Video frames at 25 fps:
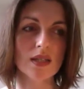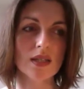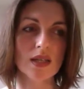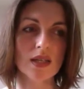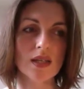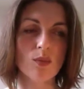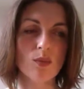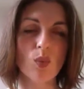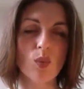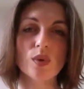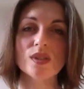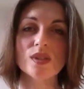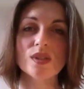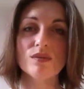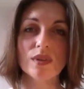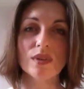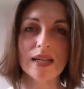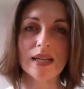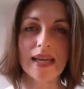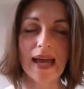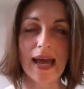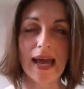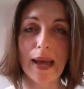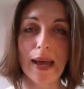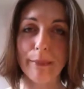it wasn't
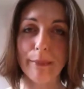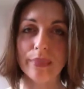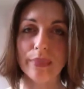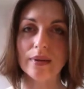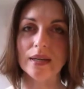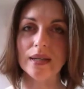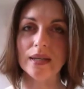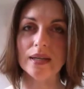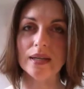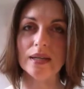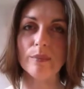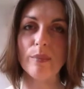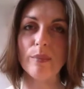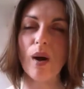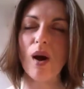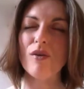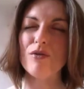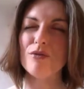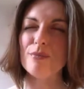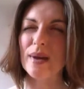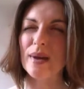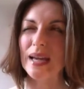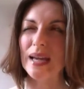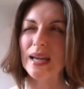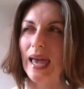really happening, apart
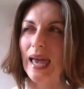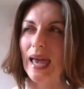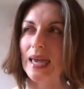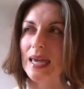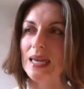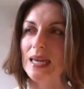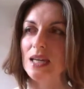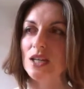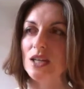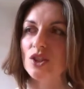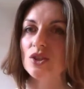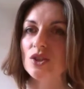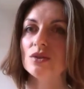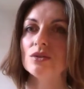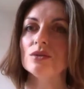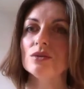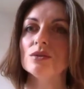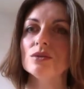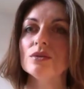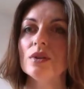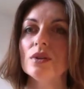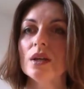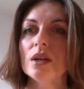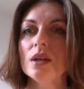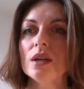from
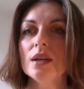occasional